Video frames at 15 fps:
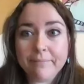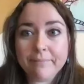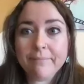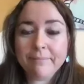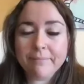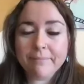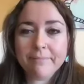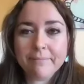But
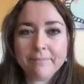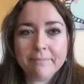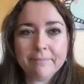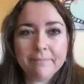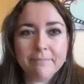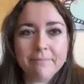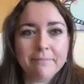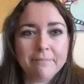the
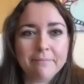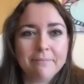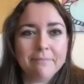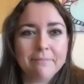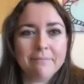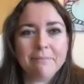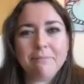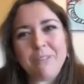zebrafish, we
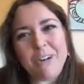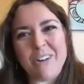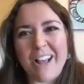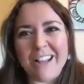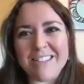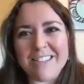don't actually ask